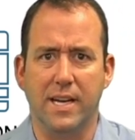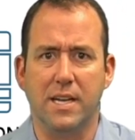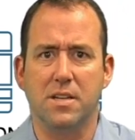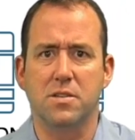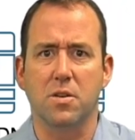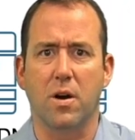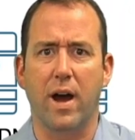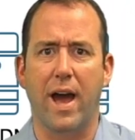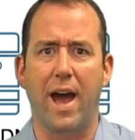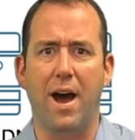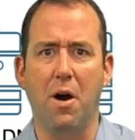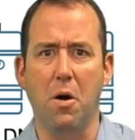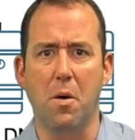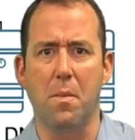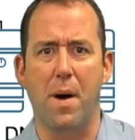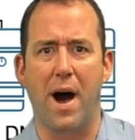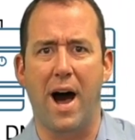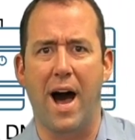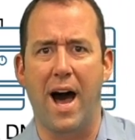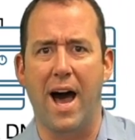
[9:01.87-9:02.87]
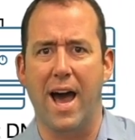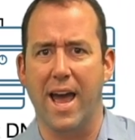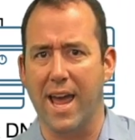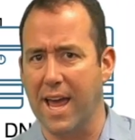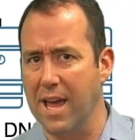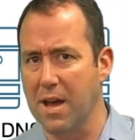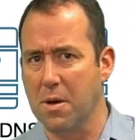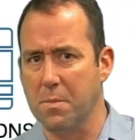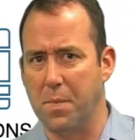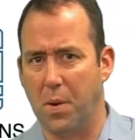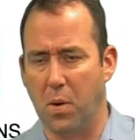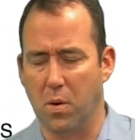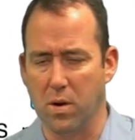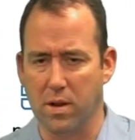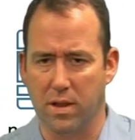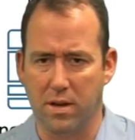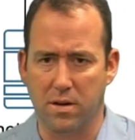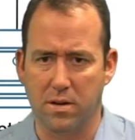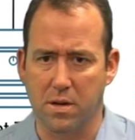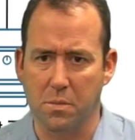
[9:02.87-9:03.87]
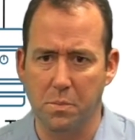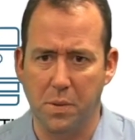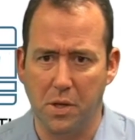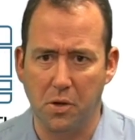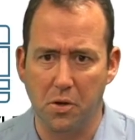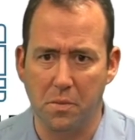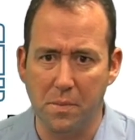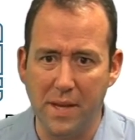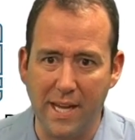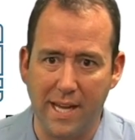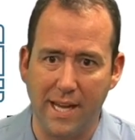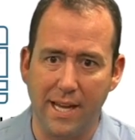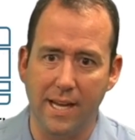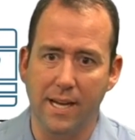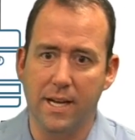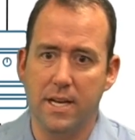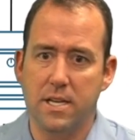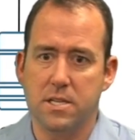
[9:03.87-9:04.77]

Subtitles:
So how am I, poor little computer me,